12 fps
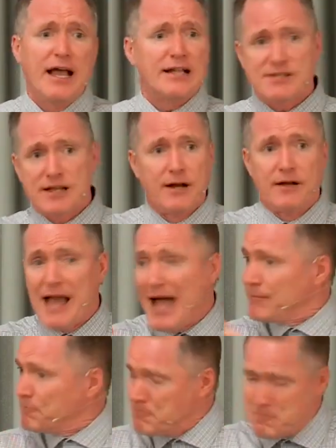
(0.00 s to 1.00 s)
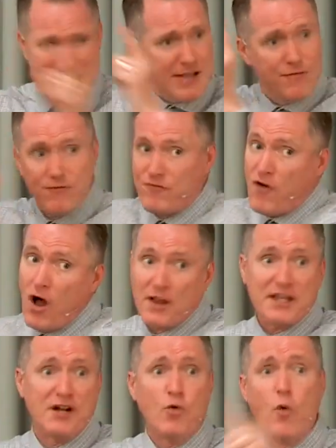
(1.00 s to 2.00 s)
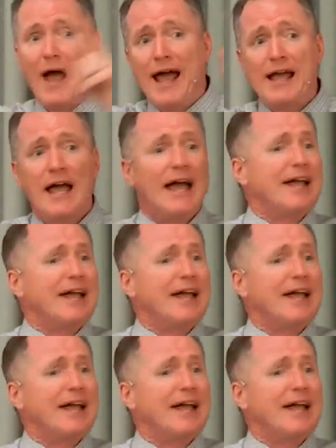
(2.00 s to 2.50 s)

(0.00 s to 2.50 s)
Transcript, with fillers: It's going to not be falling away.